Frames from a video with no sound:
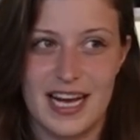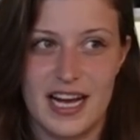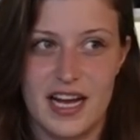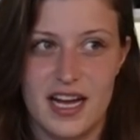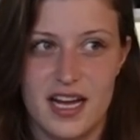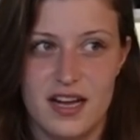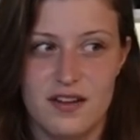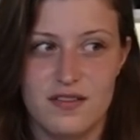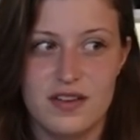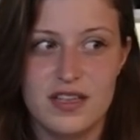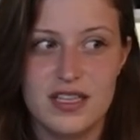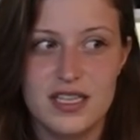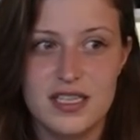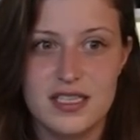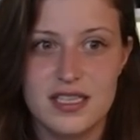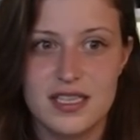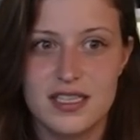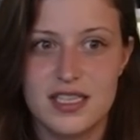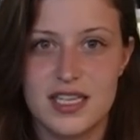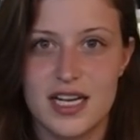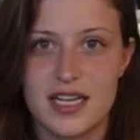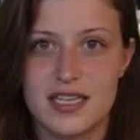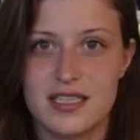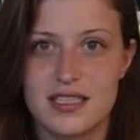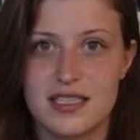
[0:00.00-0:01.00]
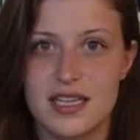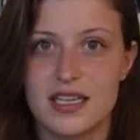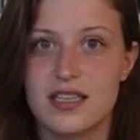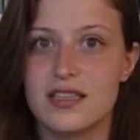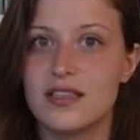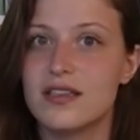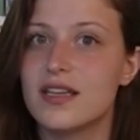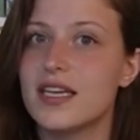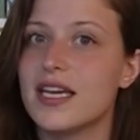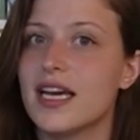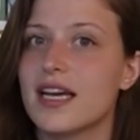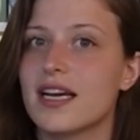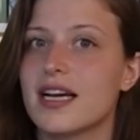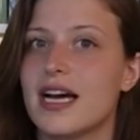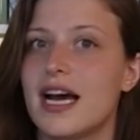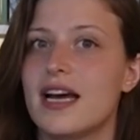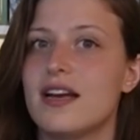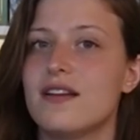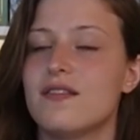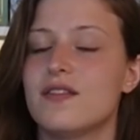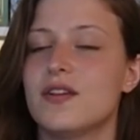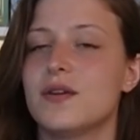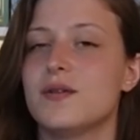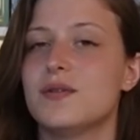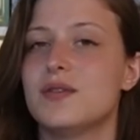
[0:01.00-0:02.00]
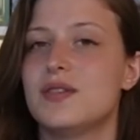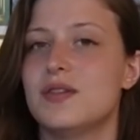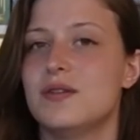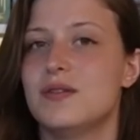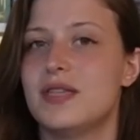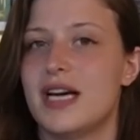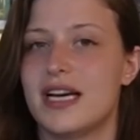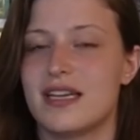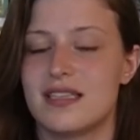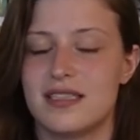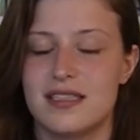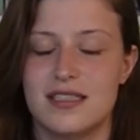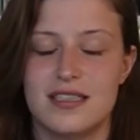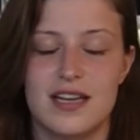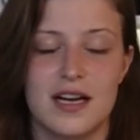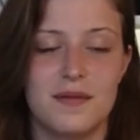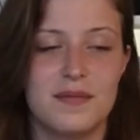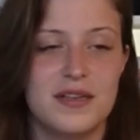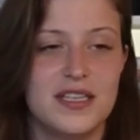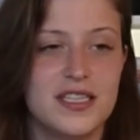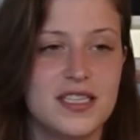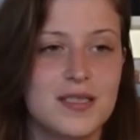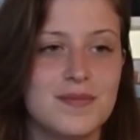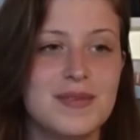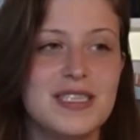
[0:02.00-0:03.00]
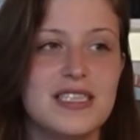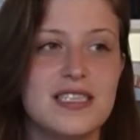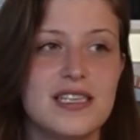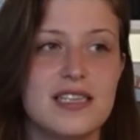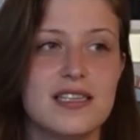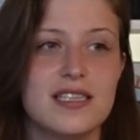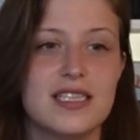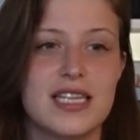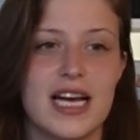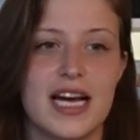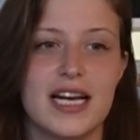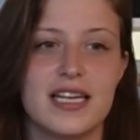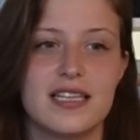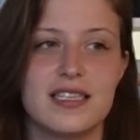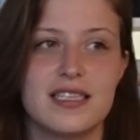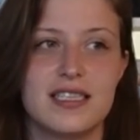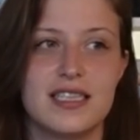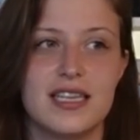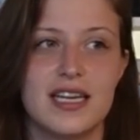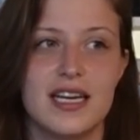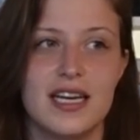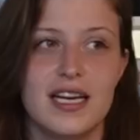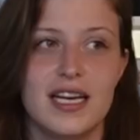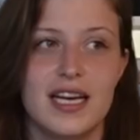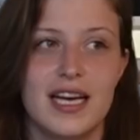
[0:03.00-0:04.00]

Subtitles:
I really suggest like looking at kind of those two tests, the dominant species test